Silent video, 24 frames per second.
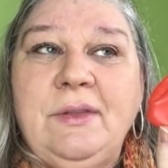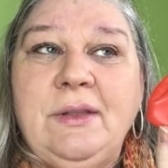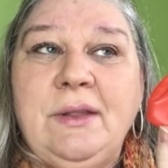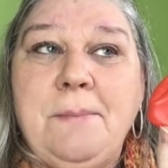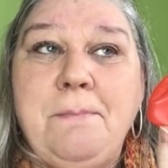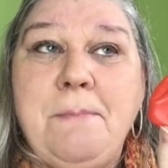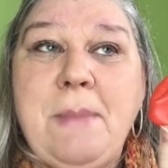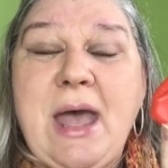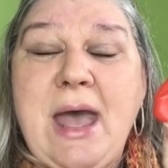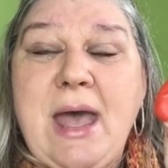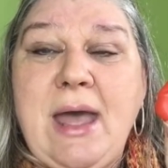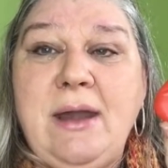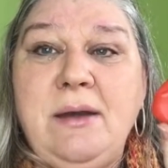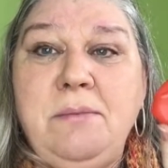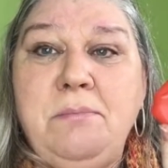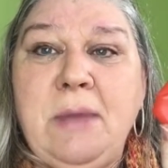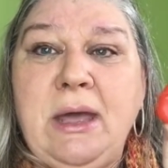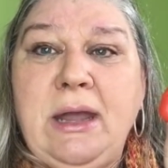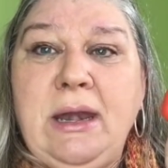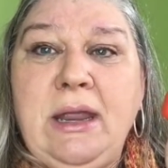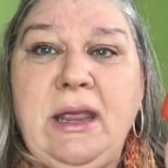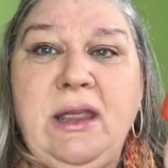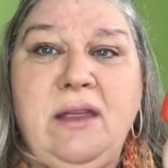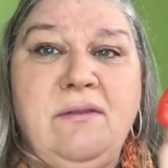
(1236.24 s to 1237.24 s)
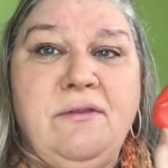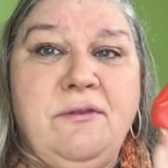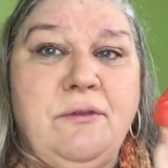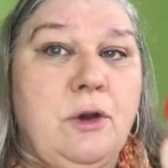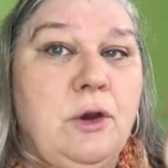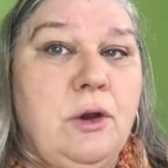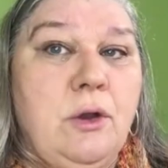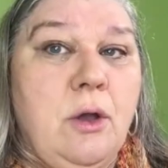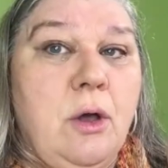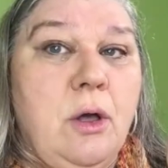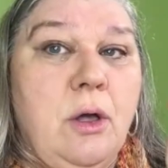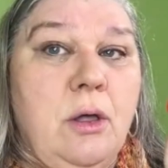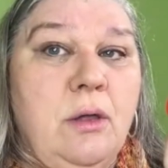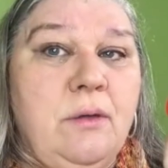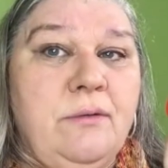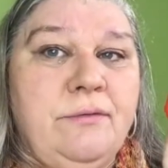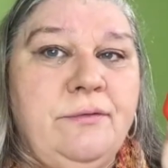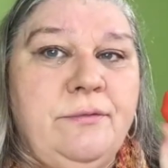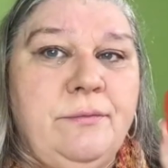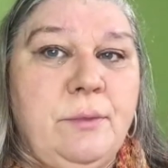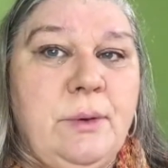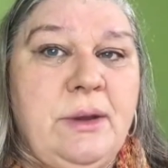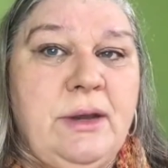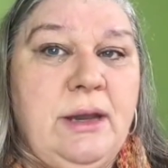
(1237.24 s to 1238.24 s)
mad money for
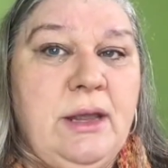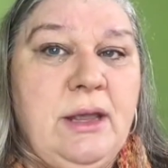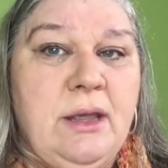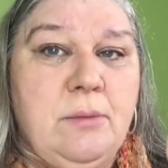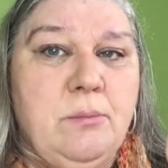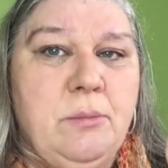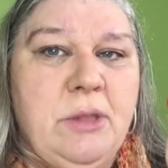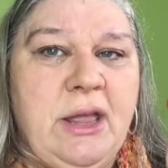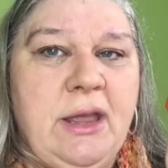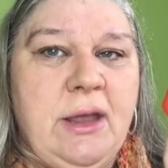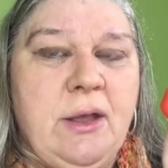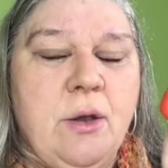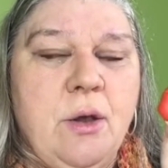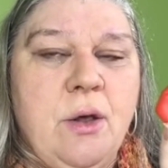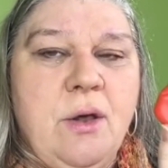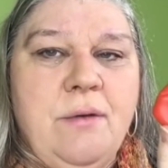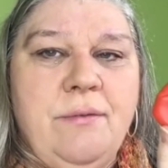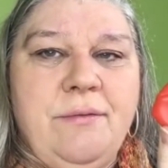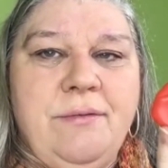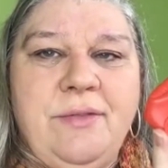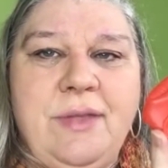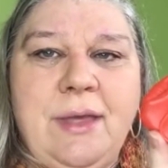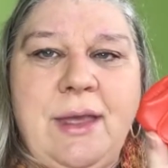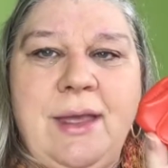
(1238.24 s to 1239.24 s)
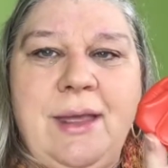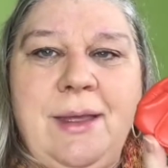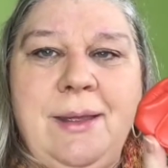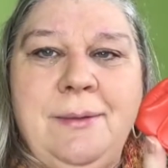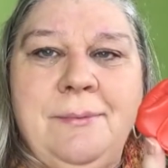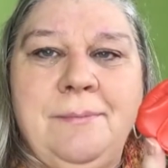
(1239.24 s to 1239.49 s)
golf. When he can play golf, they